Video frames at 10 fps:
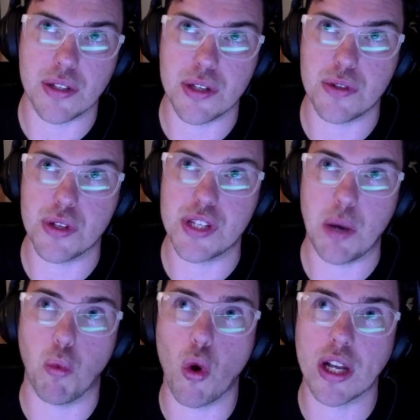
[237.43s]
say
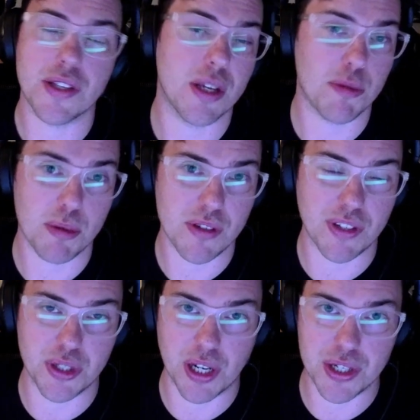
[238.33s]
walk in some
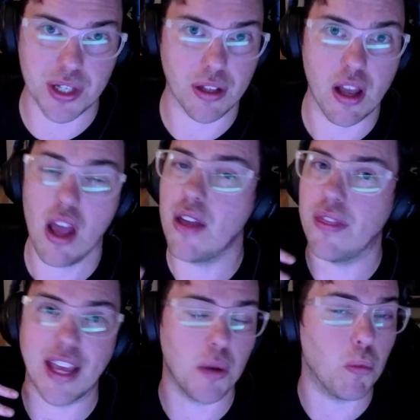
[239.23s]
specific direction,
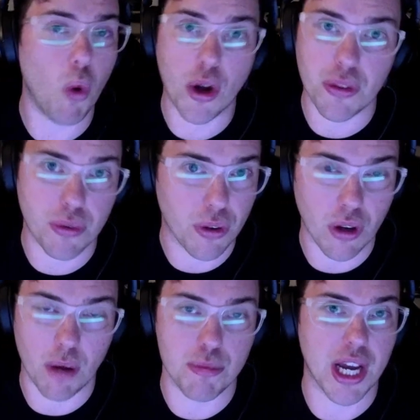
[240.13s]
they can walk through
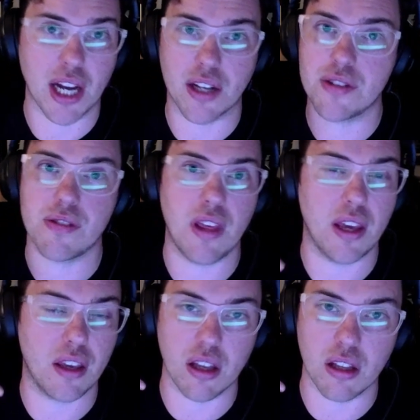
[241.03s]
objects. They
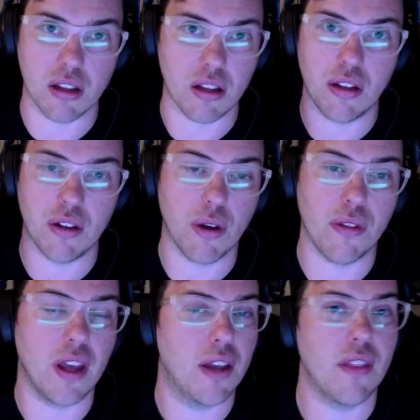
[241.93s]
can,
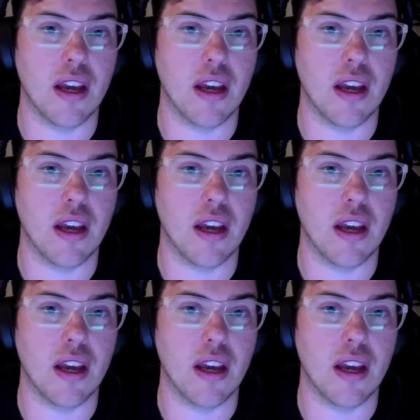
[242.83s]
they